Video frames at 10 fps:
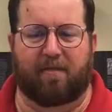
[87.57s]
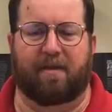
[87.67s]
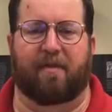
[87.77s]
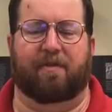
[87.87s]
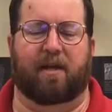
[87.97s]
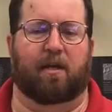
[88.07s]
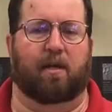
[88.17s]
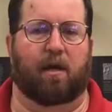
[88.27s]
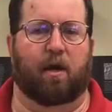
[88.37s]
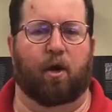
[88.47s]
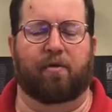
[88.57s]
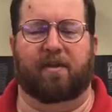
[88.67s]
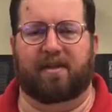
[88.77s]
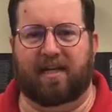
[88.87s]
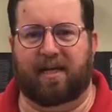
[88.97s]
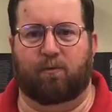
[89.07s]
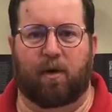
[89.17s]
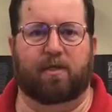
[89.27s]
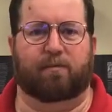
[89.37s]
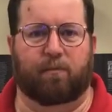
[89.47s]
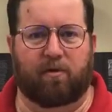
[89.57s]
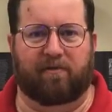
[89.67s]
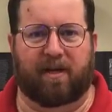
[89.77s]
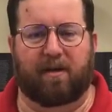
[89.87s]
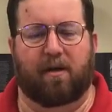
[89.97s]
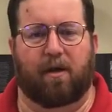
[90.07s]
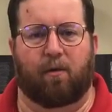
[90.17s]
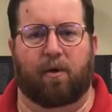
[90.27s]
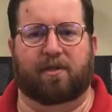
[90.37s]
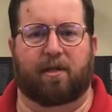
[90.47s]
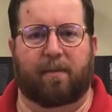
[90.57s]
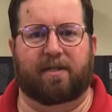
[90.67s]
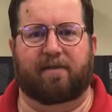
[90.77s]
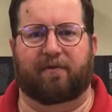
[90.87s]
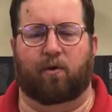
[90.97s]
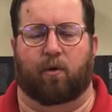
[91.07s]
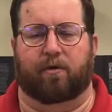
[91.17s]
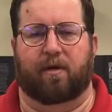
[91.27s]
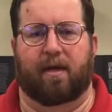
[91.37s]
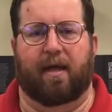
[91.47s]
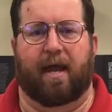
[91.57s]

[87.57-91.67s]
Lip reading: that the Earth indeed was moving was a little bit difficult.